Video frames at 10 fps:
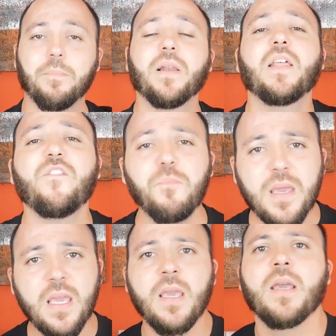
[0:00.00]
believe
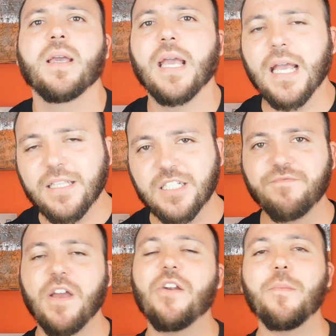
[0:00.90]
me, it is
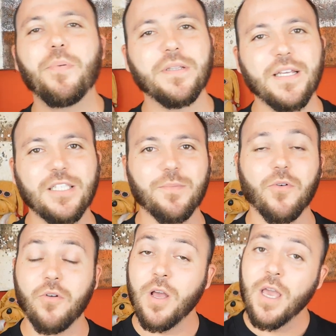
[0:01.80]
very
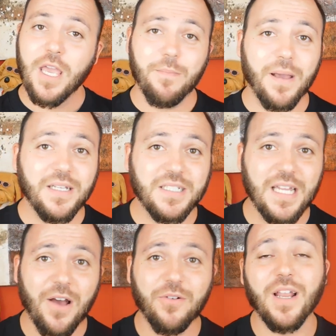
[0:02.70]
unpredictable. It may
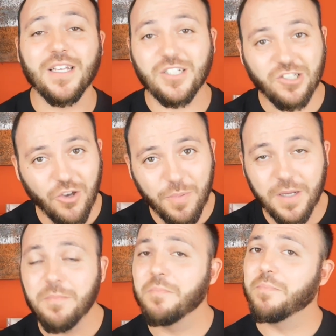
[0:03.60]
sound like
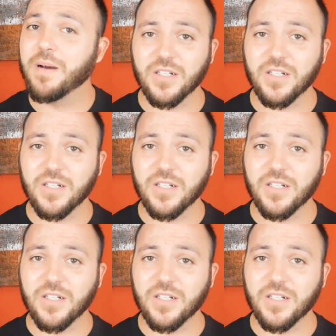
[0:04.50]
stupid, but